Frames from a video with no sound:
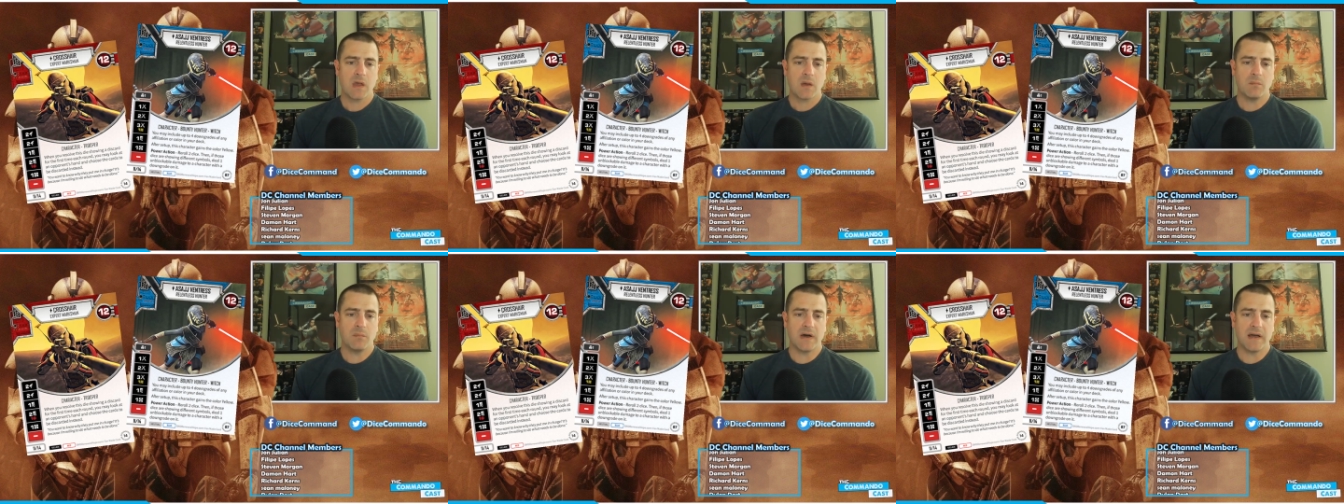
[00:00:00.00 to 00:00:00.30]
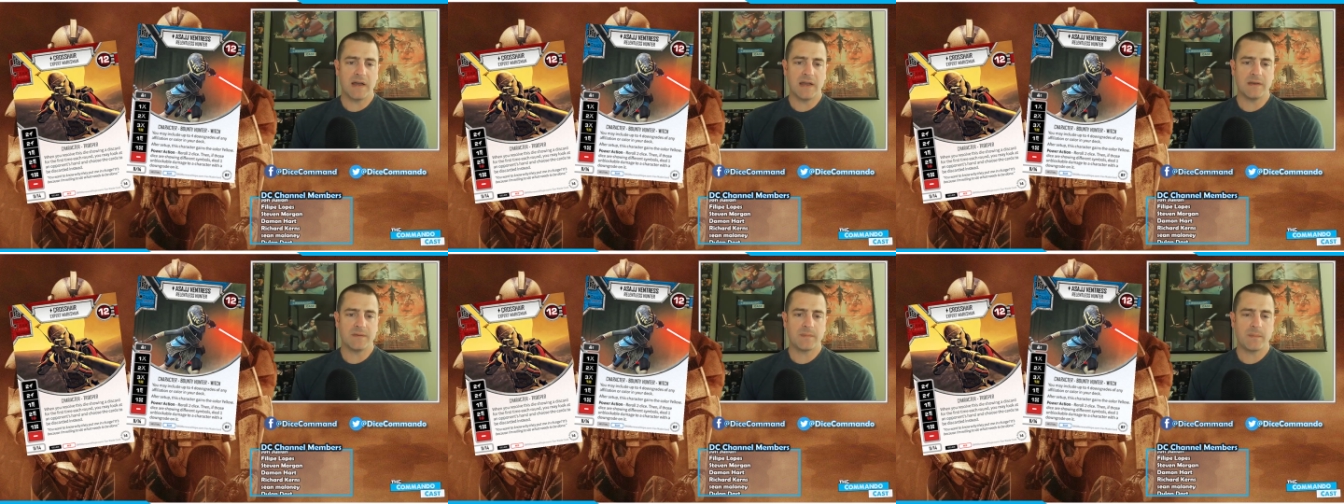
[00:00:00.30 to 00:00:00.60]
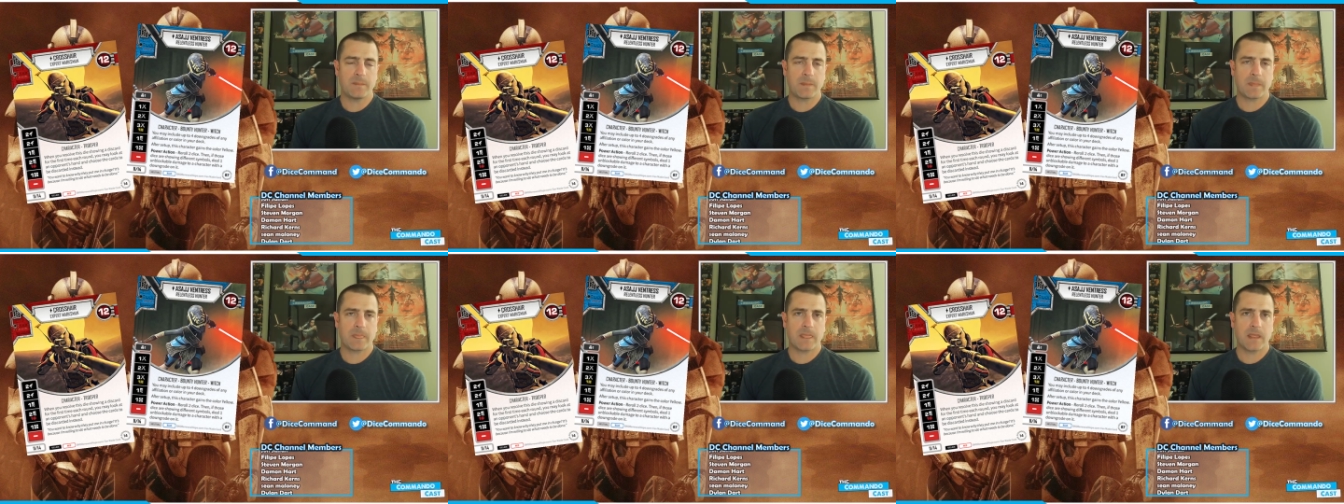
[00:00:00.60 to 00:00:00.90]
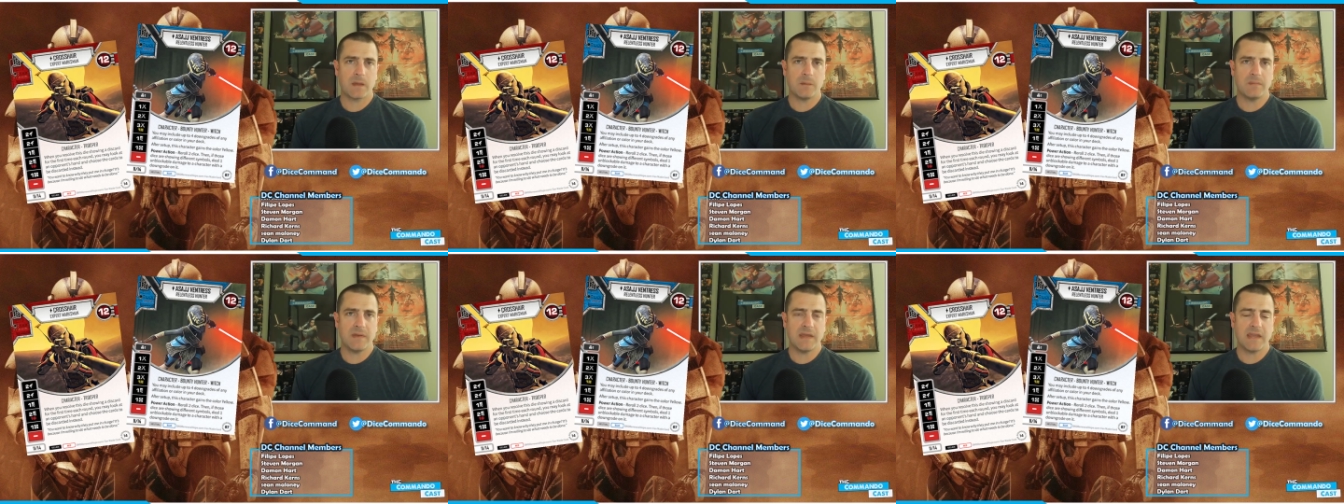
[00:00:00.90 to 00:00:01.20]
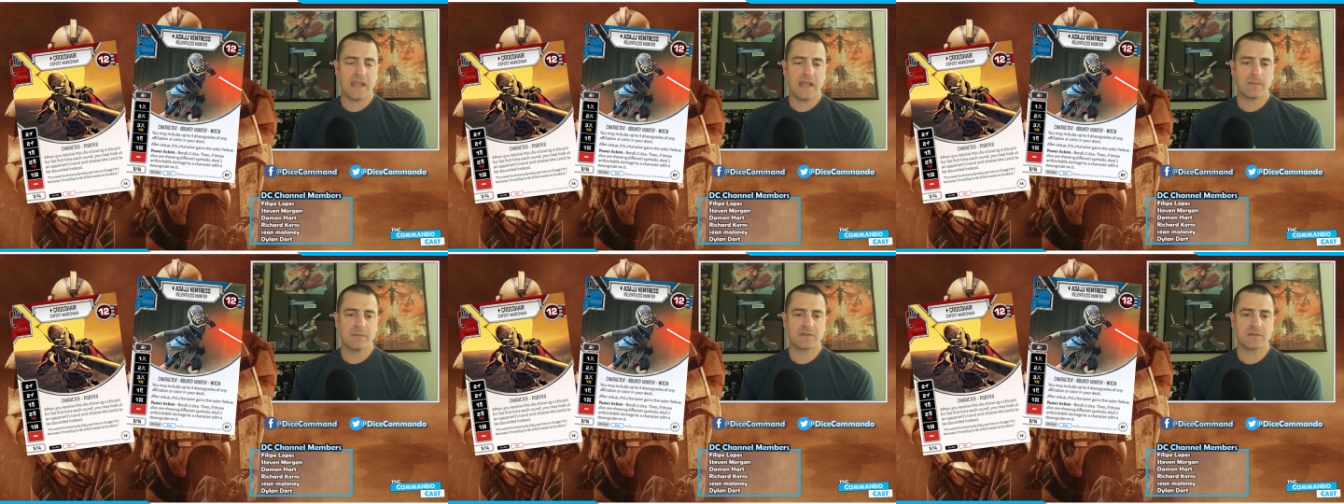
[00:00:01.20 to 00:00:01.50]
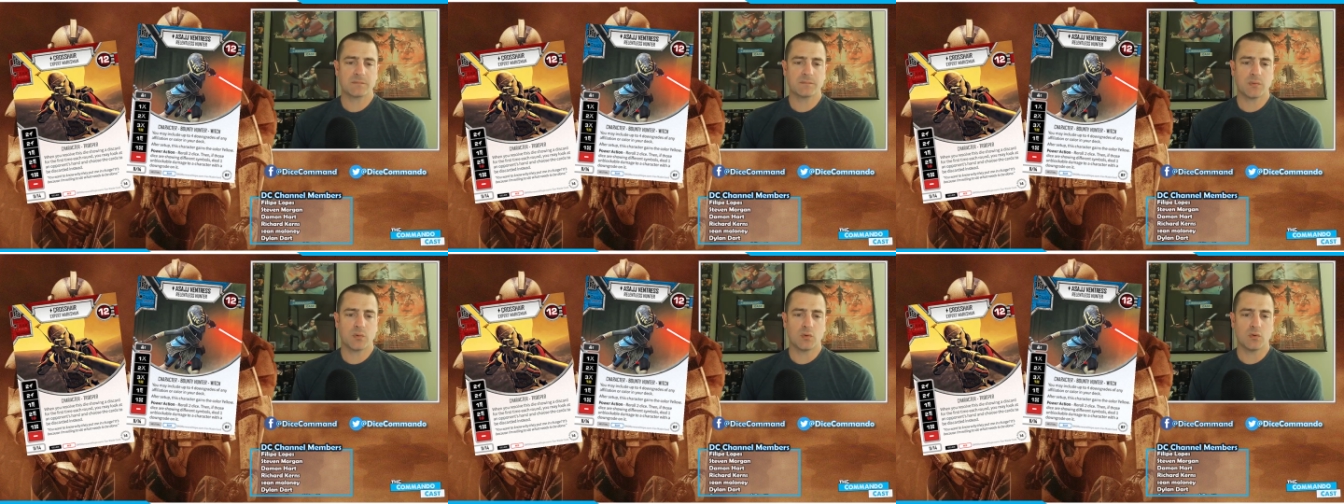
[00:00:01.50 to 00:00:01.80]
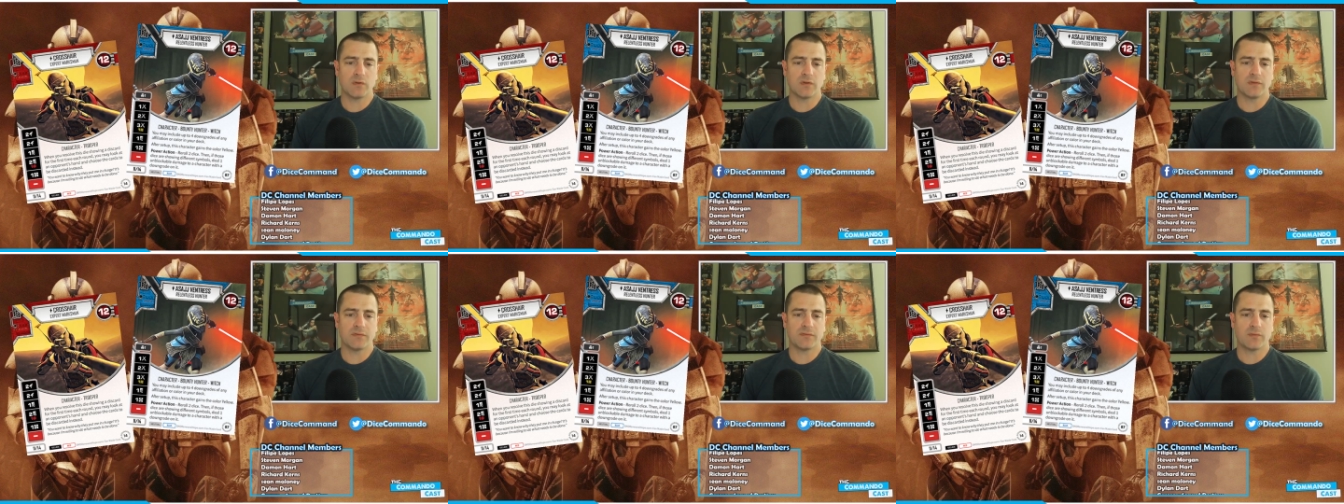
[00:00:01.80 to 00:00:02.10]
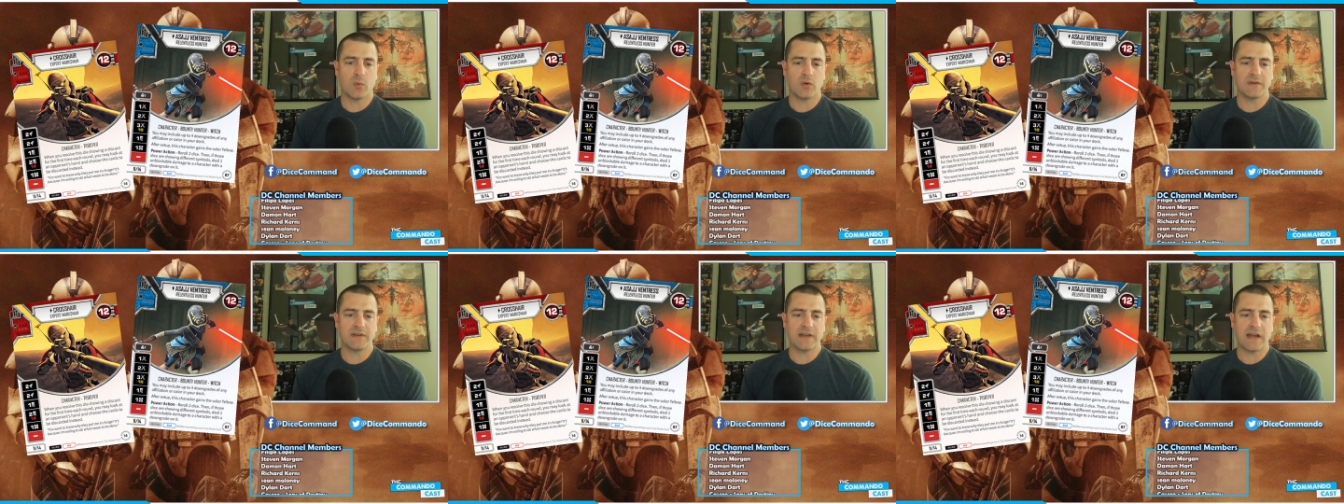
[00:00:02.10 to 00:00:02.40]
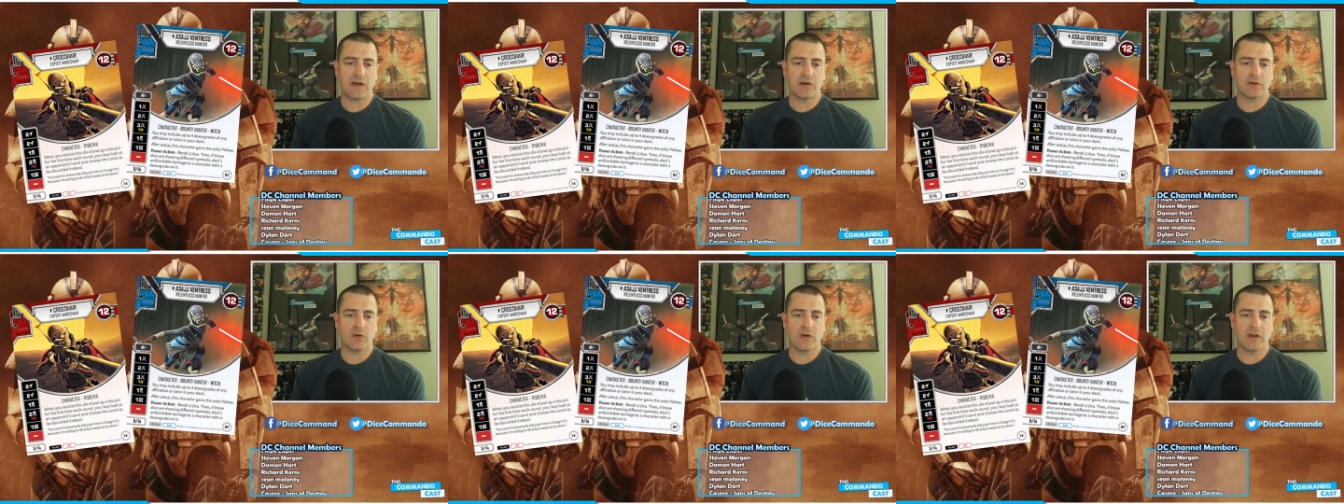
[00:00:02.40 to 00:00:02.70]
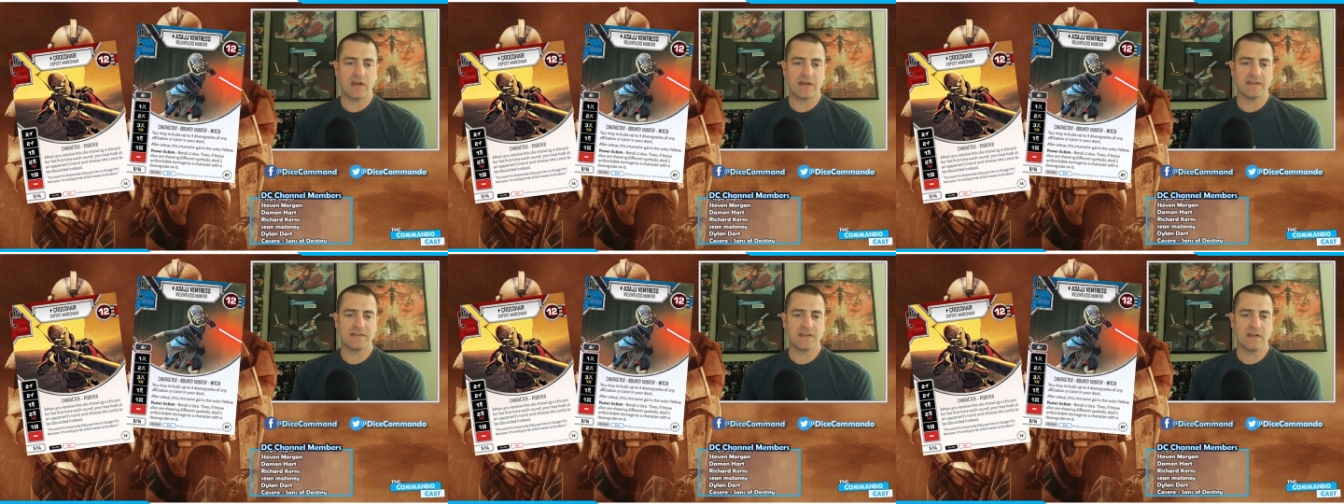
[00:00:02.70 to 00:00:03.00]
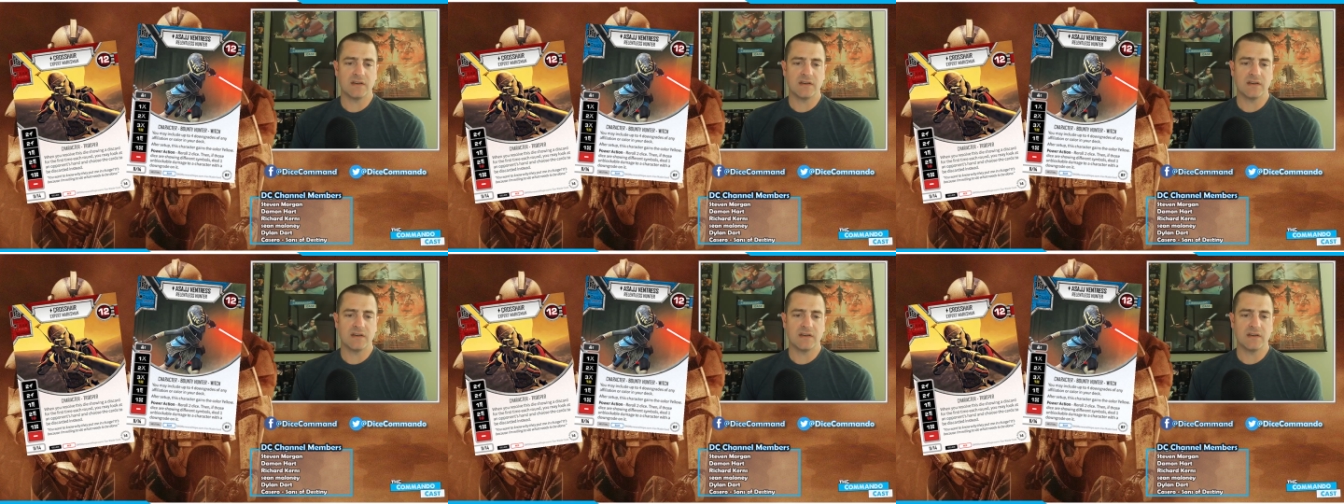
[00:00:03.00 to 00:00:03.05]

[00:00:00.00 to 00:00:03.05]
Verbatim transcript: but being able to pull the four downgrades